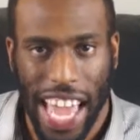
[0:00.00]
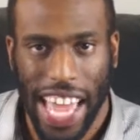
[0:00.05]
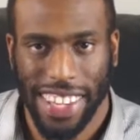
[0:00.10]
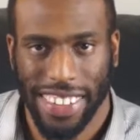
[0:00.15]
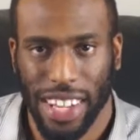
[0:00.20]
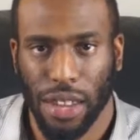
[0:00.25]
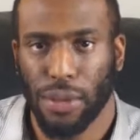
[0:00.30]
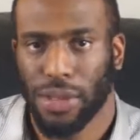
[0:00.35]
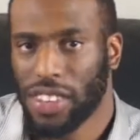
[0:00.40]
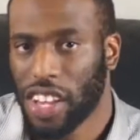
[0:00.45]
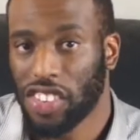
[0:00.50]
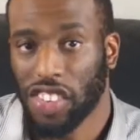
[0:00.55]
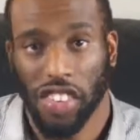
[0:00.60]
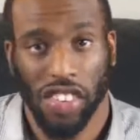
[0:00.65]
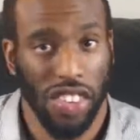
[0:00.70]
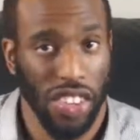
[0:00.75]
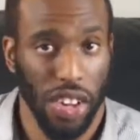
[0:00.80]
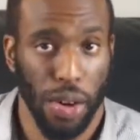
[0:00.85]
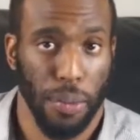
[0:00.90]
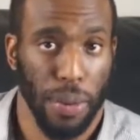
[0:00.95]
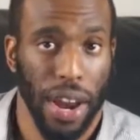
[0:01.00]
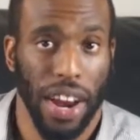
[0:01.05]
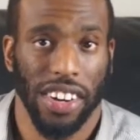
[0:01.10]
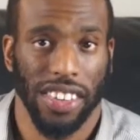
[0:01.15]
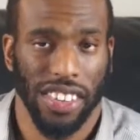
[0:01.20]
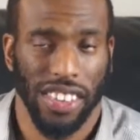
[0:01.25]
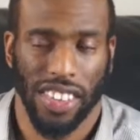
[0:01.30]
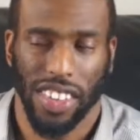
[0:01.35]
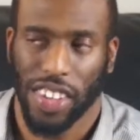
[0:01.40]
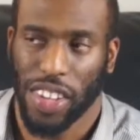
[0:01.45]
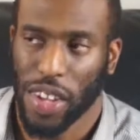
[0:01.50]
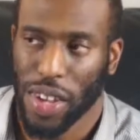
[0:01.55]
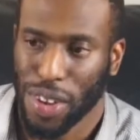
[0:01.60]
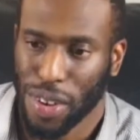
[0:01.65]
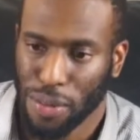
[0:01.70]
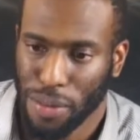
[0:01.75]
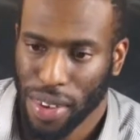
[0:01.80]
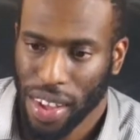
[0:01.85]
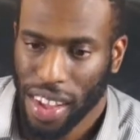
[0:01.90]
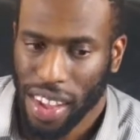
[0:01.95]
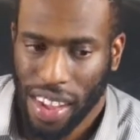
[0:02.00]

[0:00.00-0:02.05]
has limitations in comparison to them.